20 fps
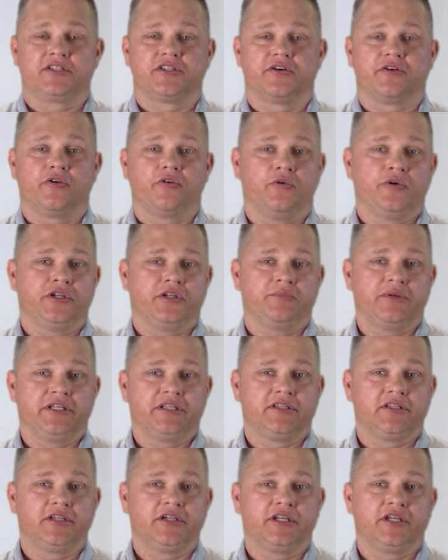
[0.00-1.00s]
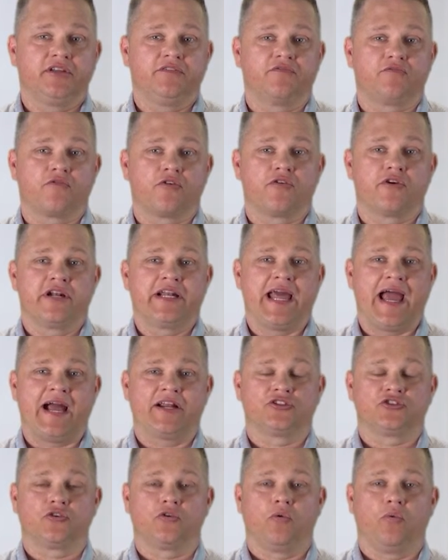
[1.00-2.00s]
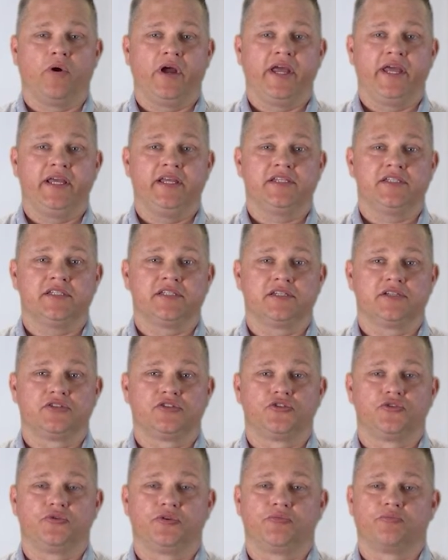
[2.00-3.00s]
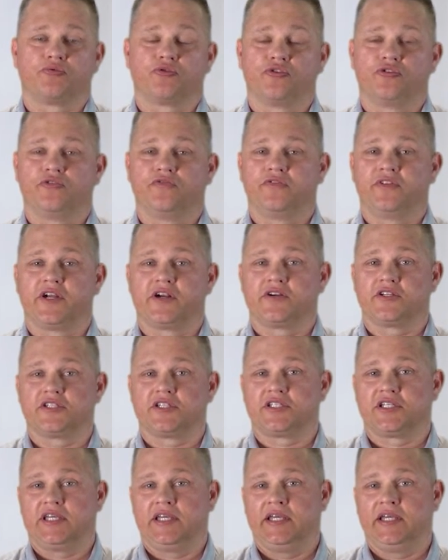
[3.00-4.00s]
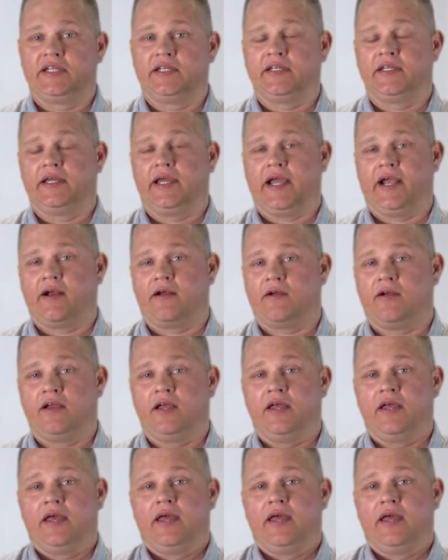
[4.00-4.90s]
they're going to be looking for natural ways to improve their skin, hair,